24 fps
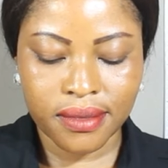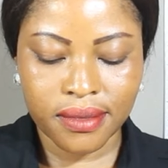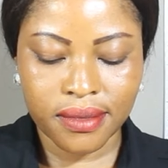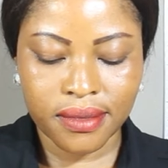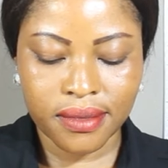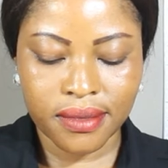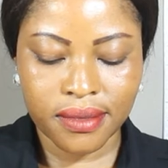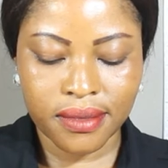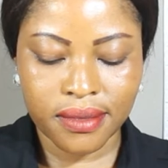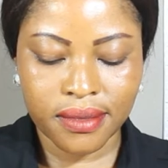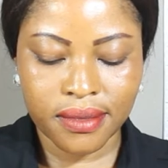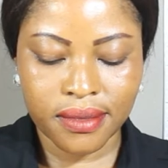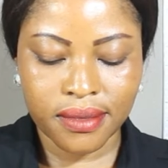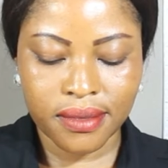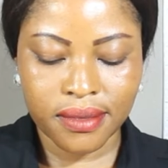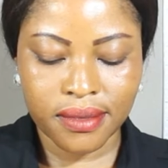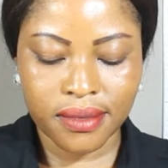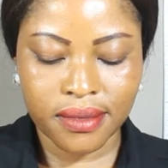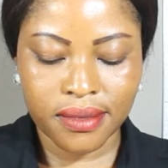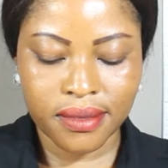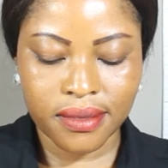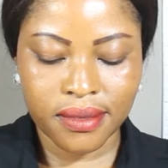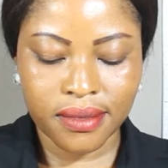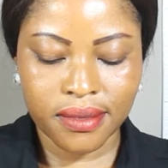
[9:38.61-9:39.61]

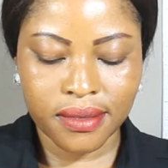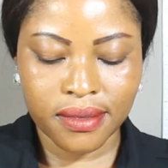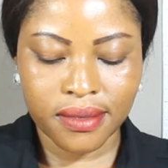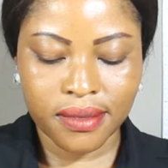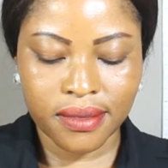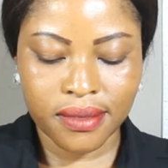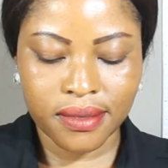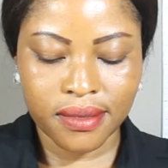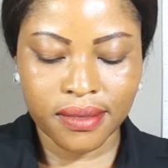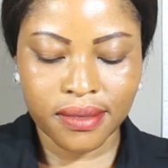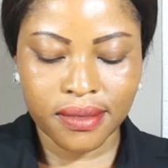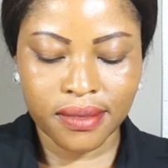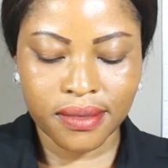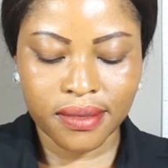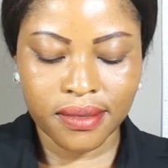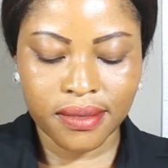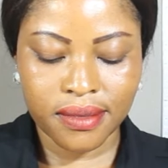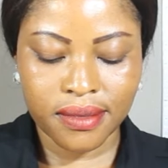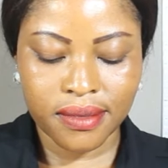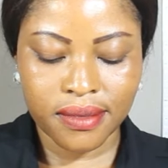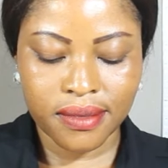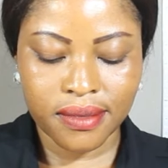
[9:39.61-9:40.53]
(silence)